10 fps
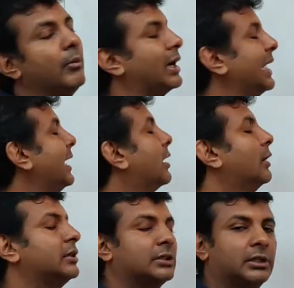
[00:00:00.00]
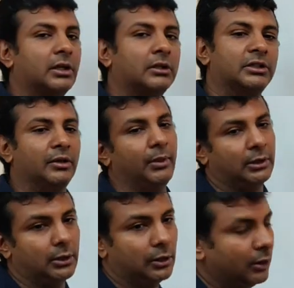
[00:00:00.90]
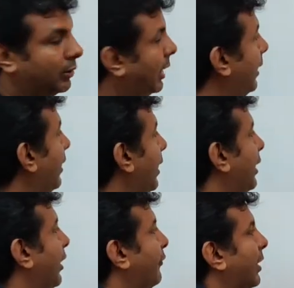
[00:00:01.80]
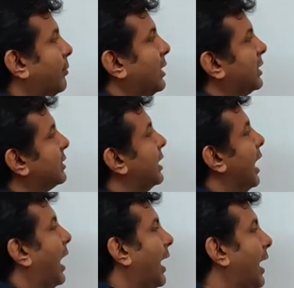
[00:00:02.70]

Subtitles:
reconstruction method. Okay. Now from this, I